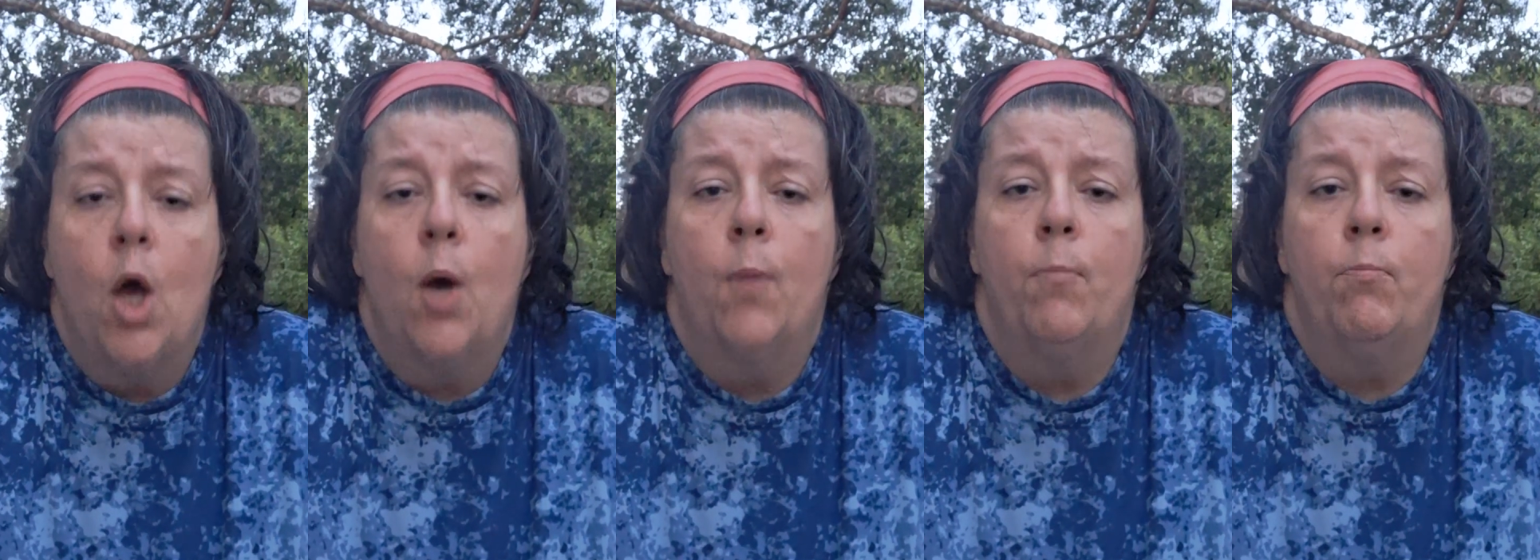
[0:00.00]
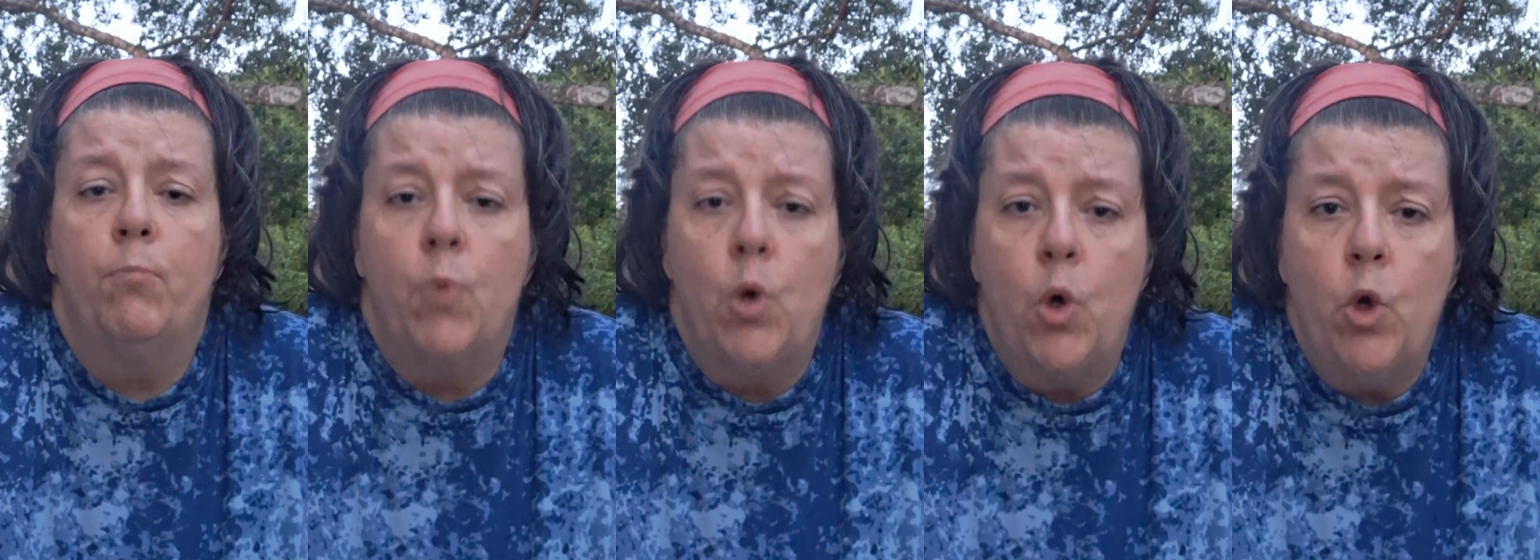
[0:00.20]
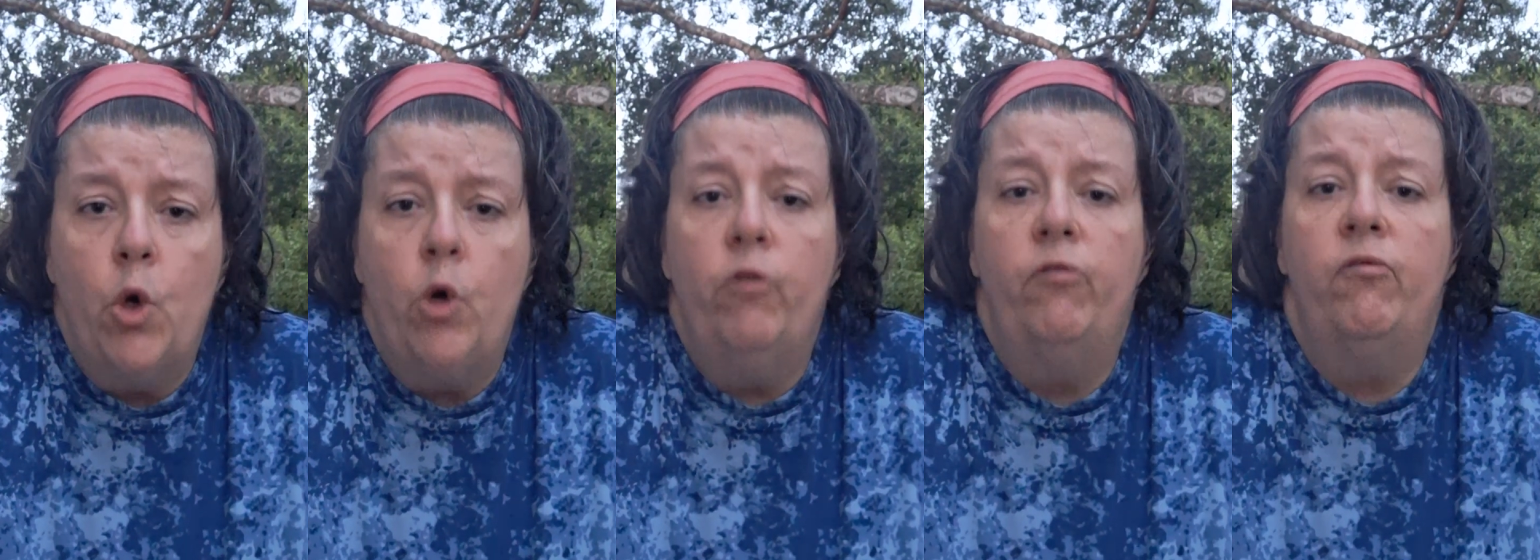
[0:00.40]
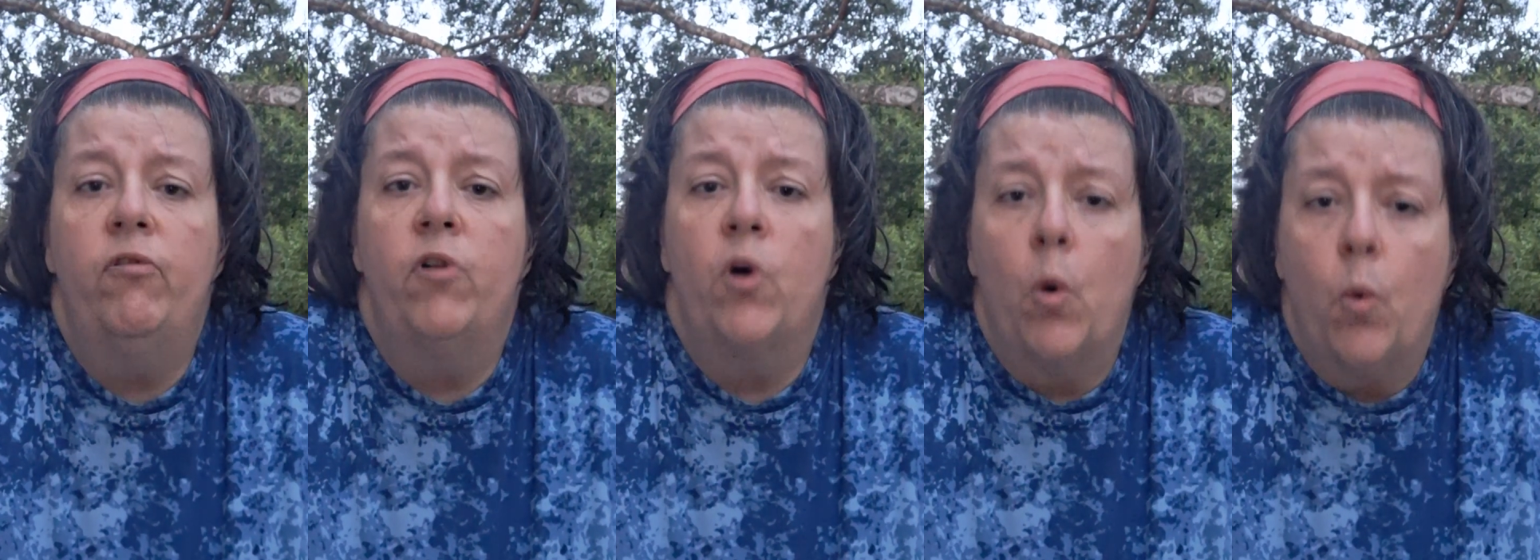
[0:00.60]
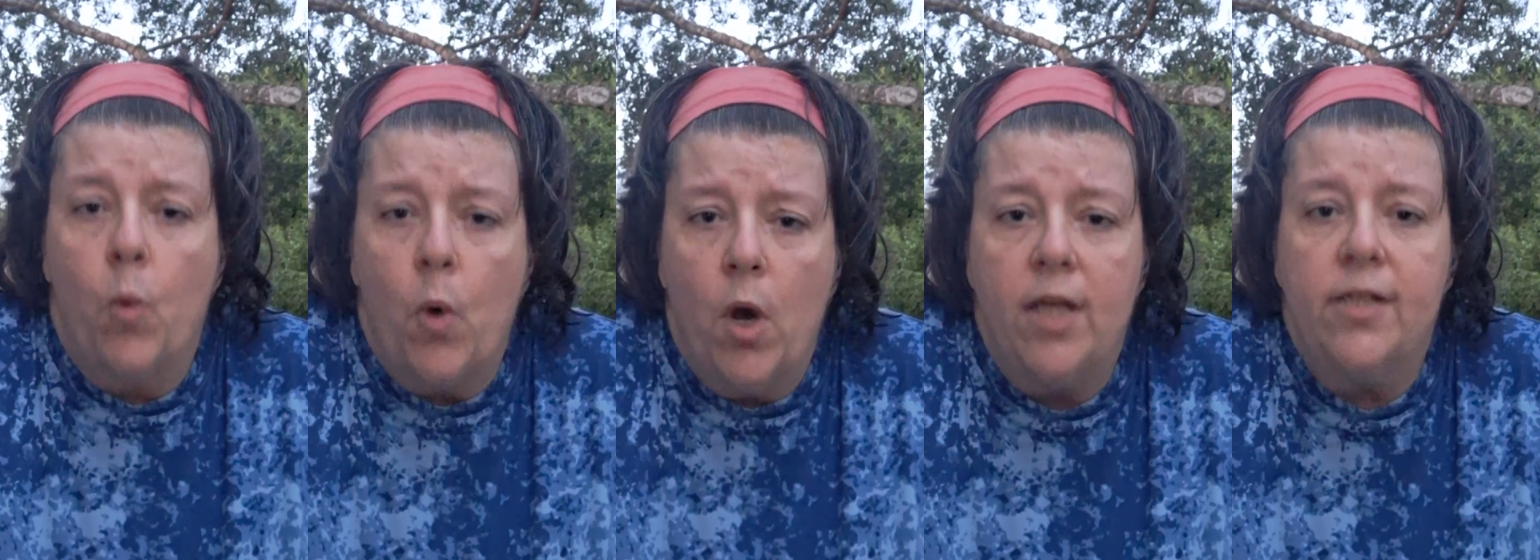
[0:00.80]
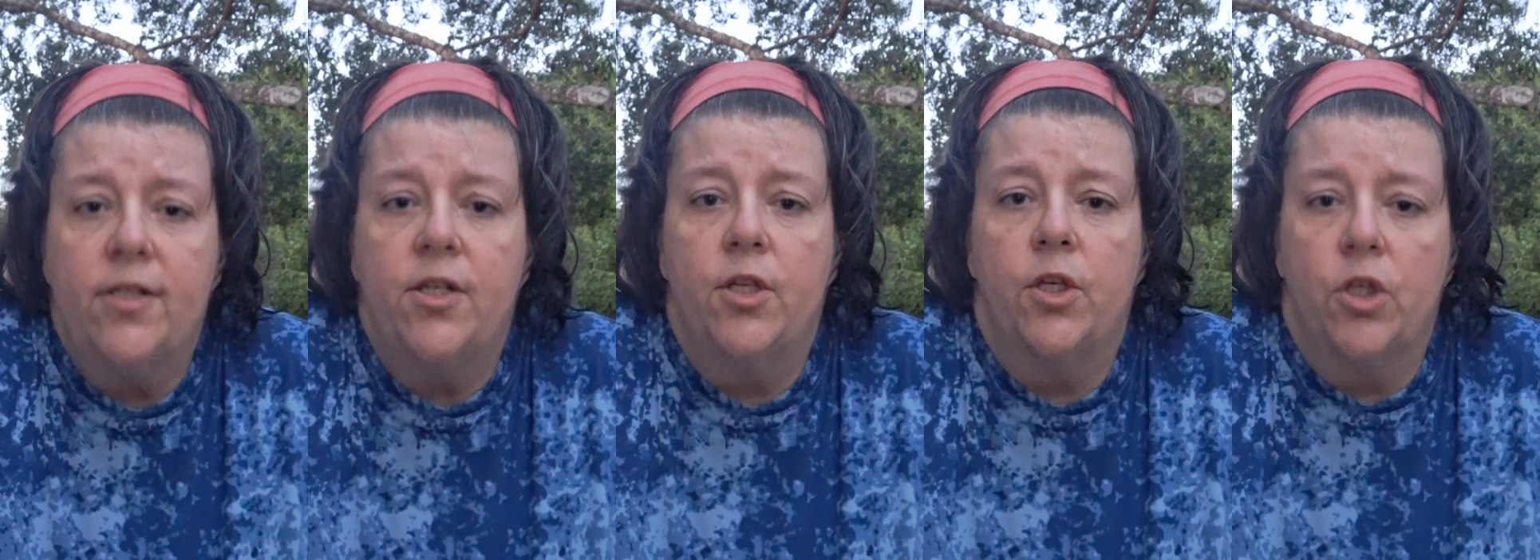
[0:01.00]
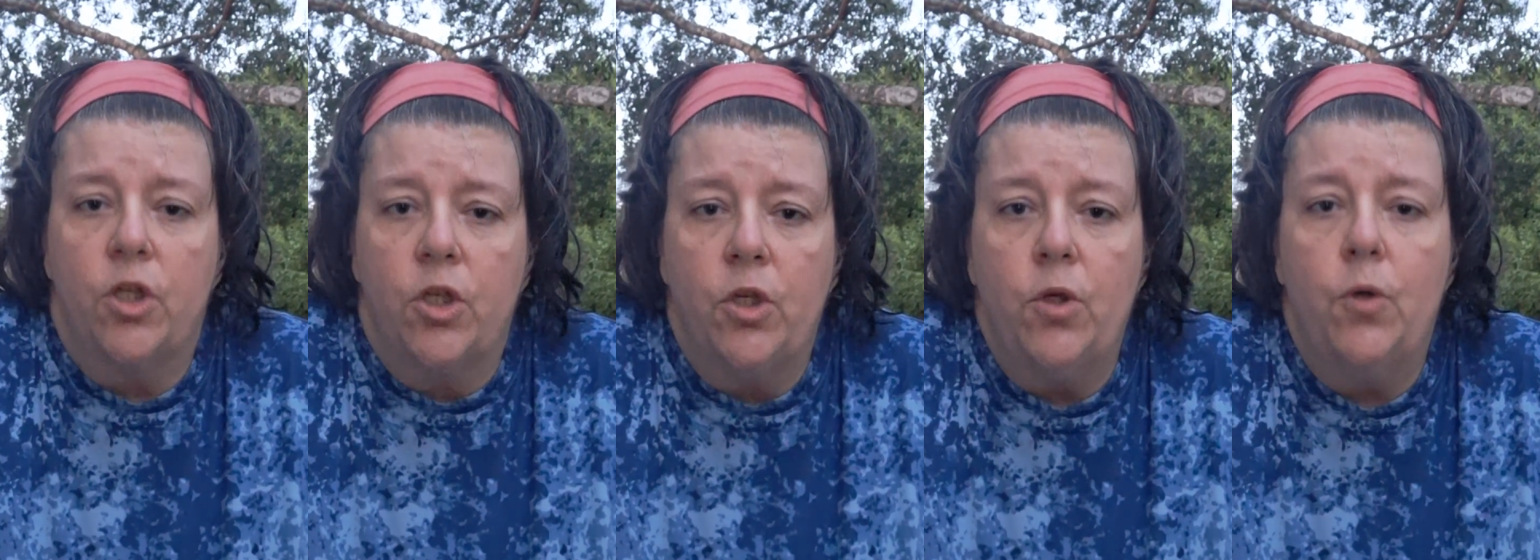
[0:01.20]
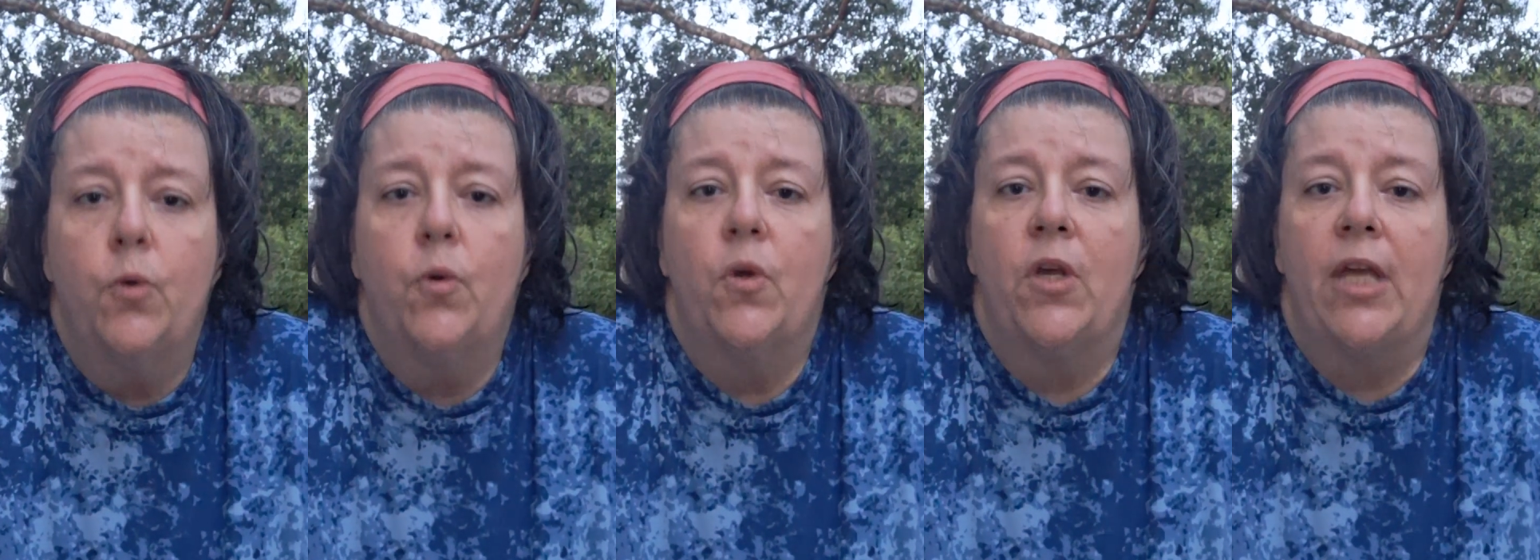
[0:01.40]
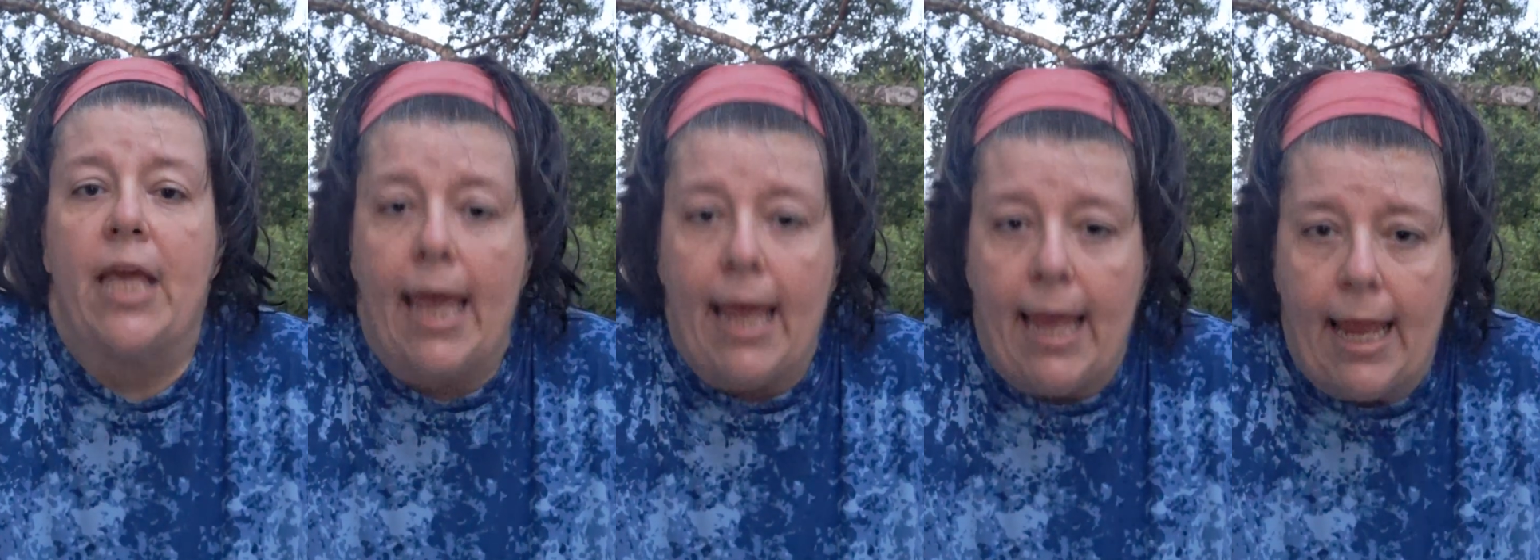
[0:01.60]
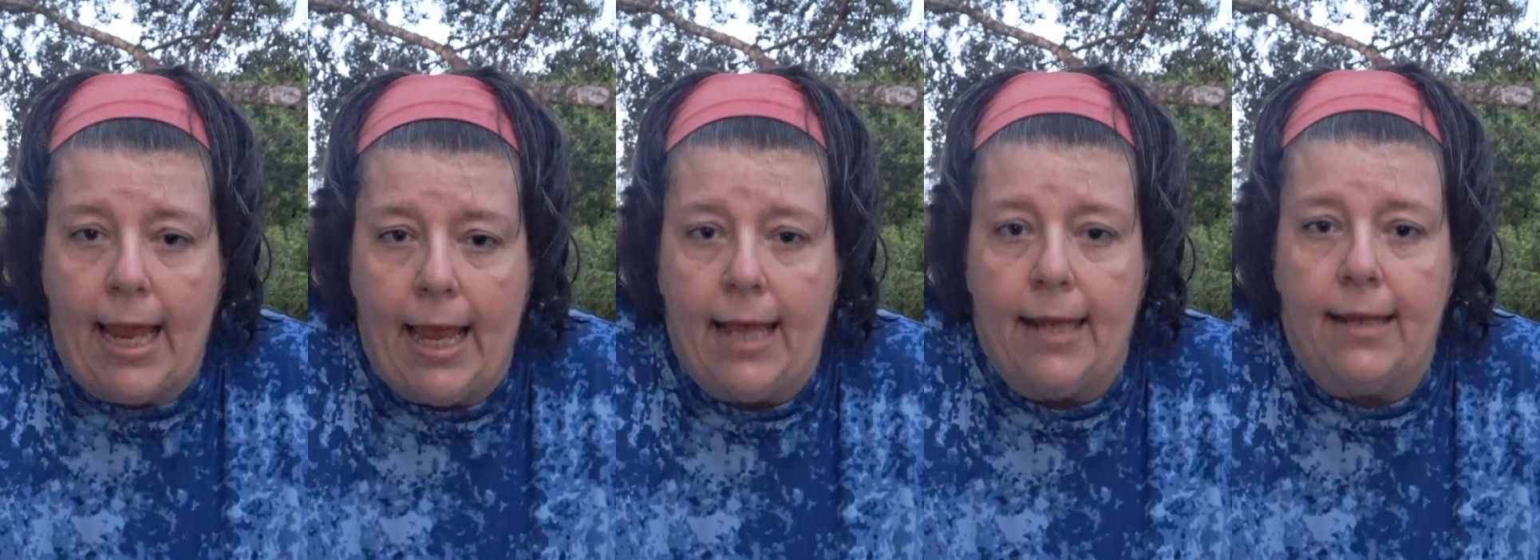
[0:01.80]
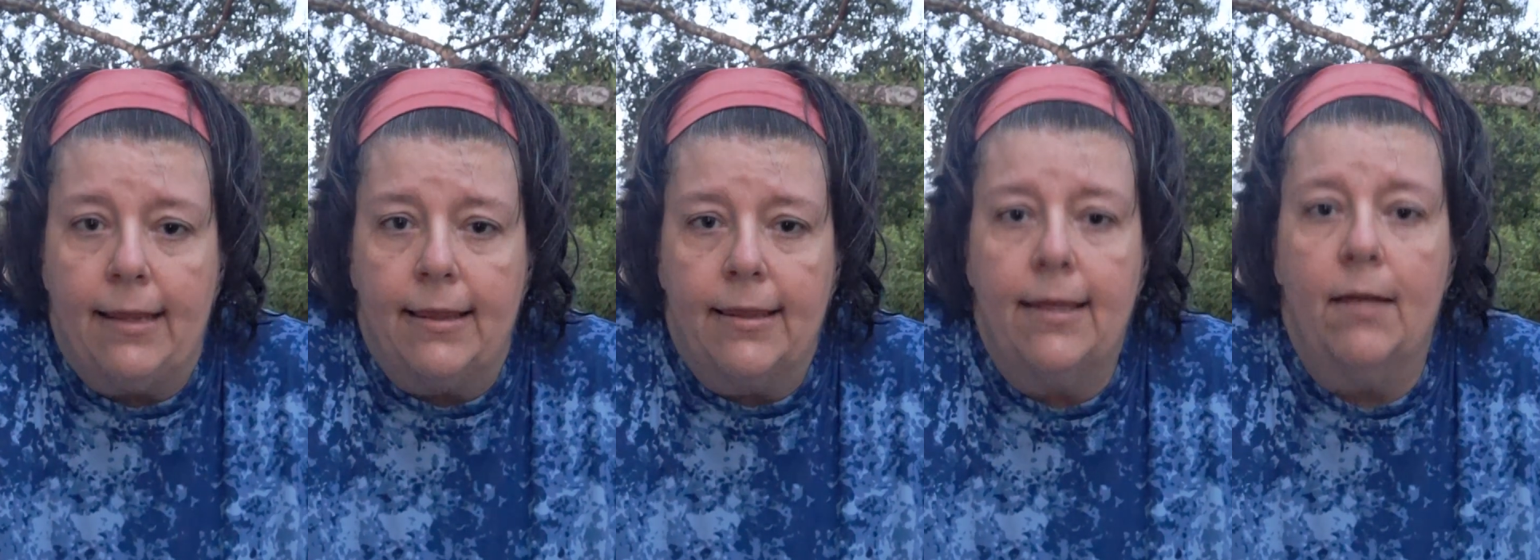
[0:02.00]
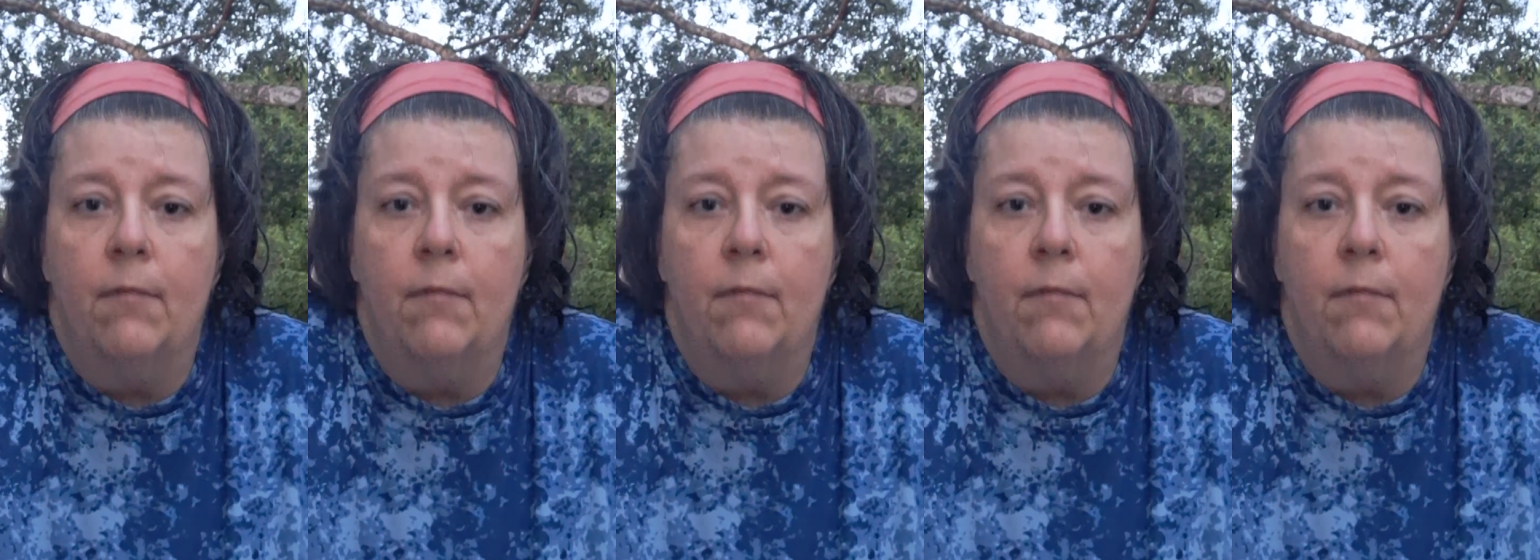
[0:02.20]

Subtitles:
Move what you can.